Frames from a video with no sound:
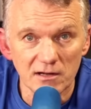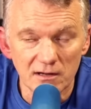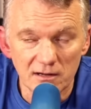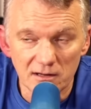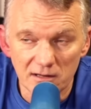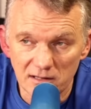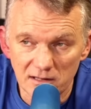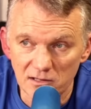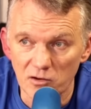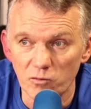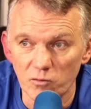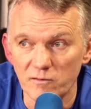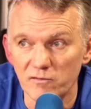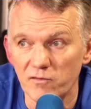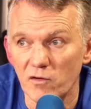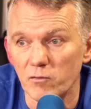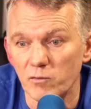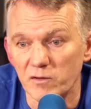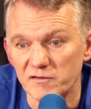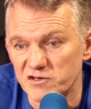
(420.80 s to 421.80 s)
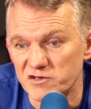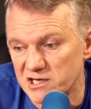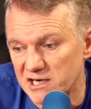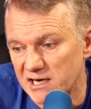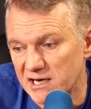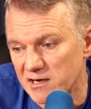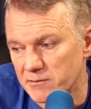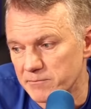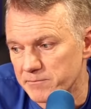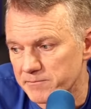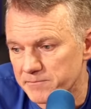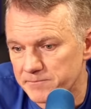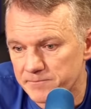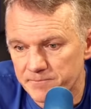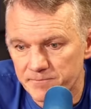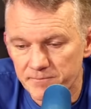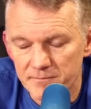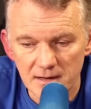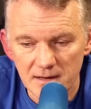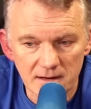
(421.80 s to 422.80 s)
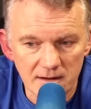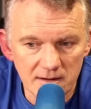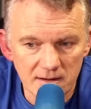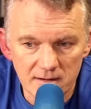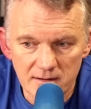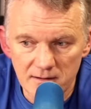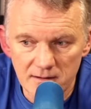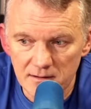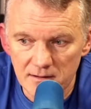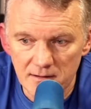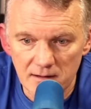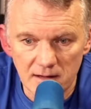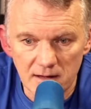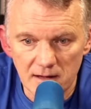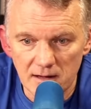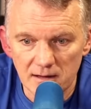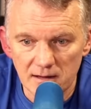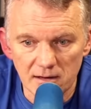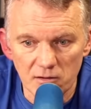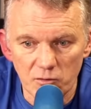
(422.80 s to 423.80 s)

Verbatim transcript: You know, we've we've seen him, you know,